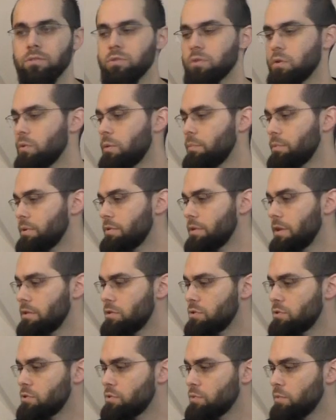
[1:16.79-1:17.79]
so
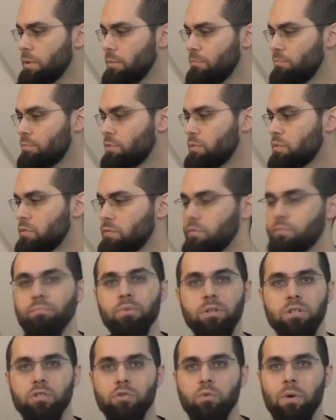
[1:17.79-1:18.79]
upgrades to improve
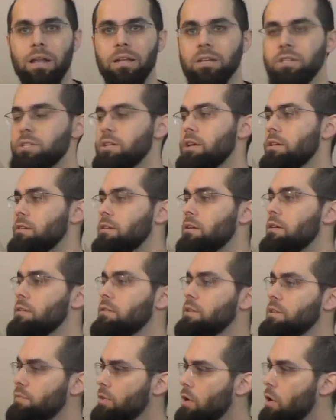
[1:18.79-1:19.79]
print quality
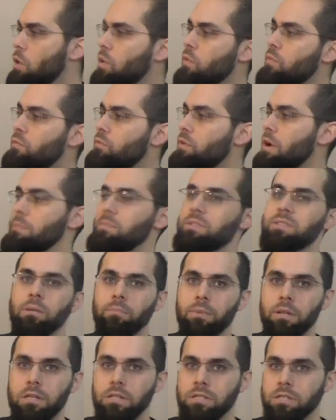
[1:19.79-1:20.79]
and the whole frame
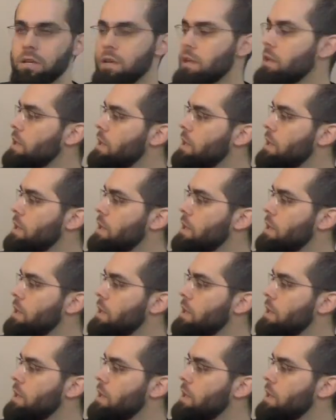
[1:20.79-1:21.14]
stability,